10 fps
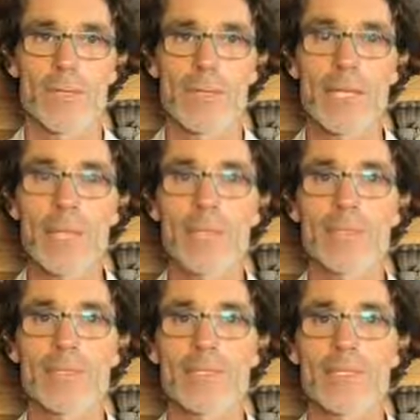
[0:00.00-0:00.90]
people
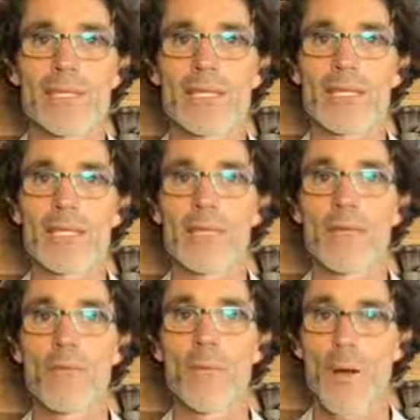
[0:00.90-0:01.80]
in the city,
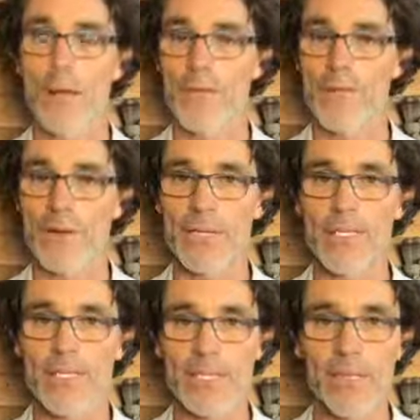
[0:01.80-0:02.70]
a very
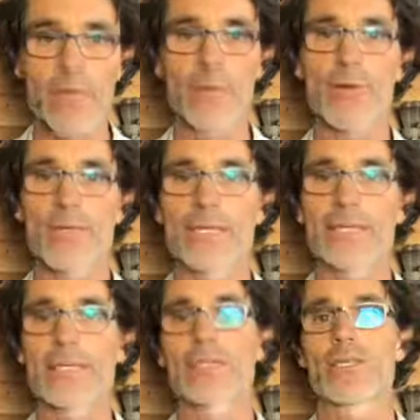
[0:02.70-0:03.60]
simple
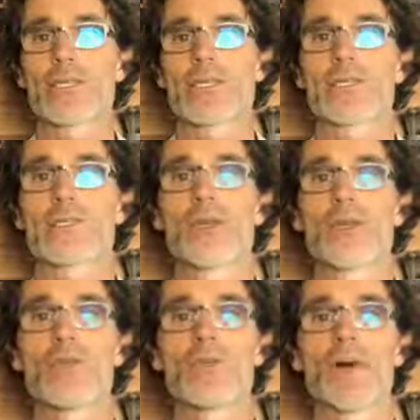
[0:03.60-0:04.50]
orientation is
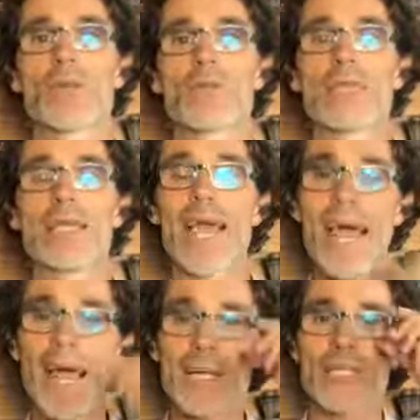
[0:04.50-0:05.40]
you want to be
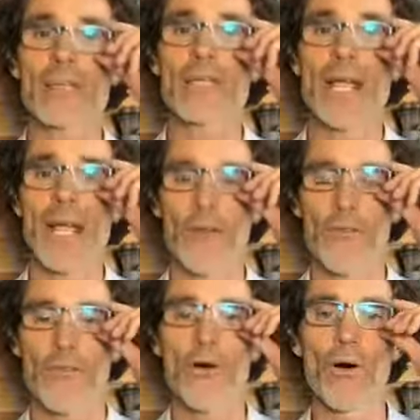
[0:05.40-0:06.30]
extra
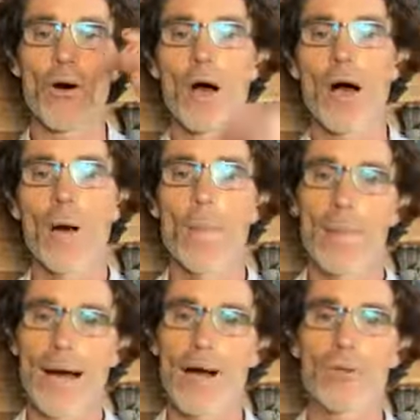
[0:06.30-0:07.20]
careful
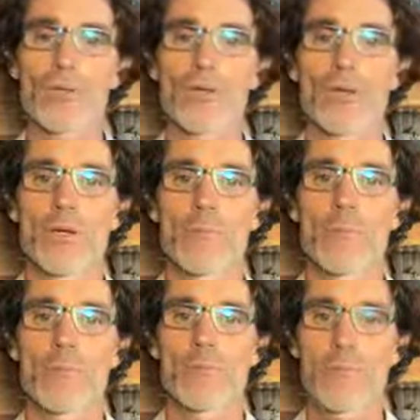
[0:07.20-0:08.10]
about
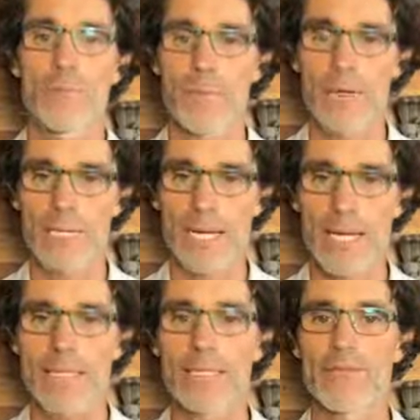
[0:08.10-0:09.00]

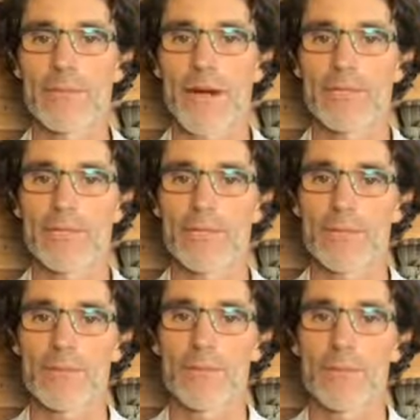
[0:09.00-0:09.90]
protecting Vata
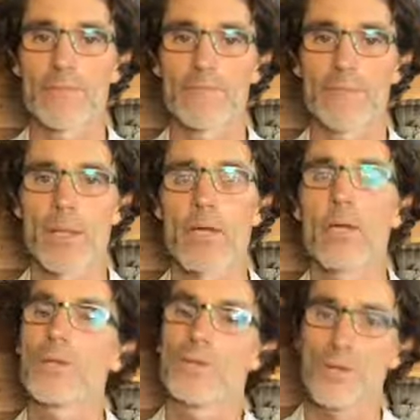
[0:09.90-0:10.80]
dosha.
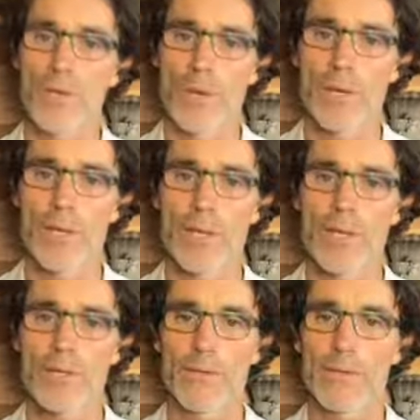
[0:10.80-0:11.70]
So one way to
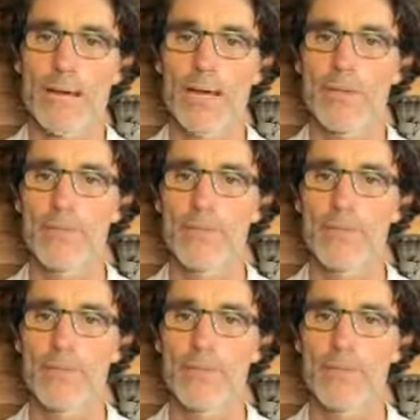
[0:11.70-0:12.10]
do that